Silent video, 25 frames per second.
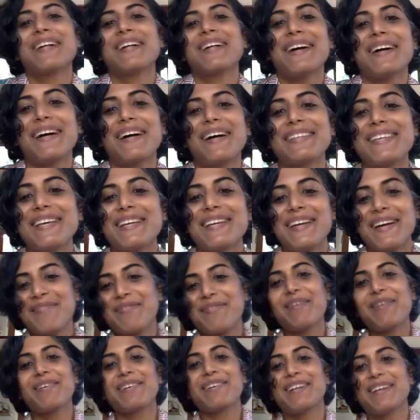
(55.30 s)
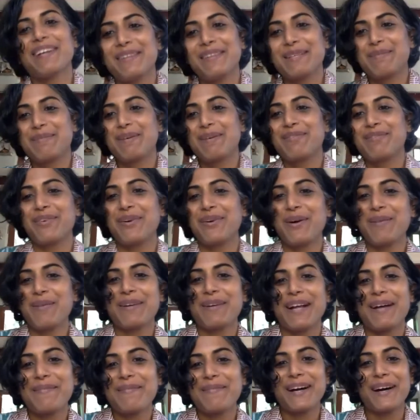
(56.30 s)
and said, I've never done this before,
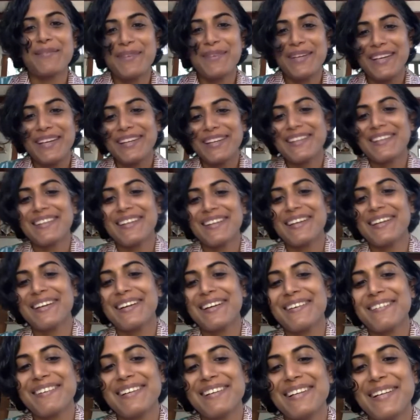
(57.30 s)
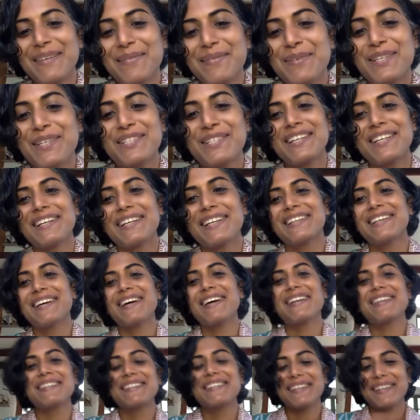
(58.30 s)
but I'm coming. And I really appreciate
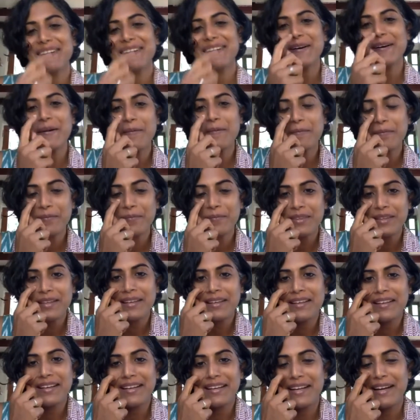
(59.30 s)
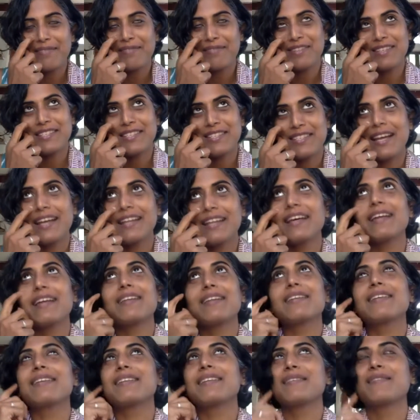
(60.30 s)
that. Um, and I have to say
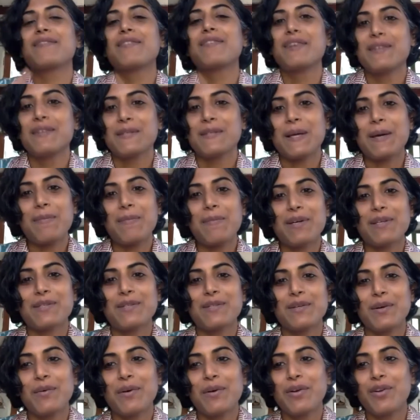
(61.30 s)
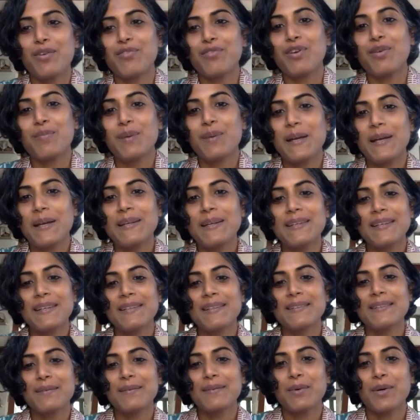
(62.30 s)
that the first time I saw one of your
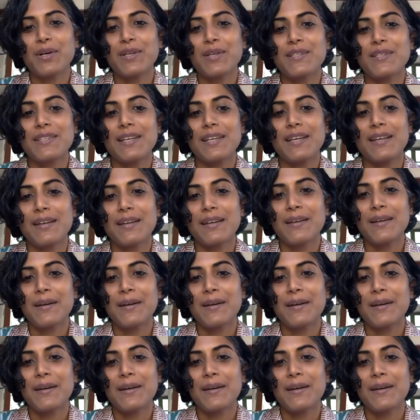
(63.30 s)
paintings was in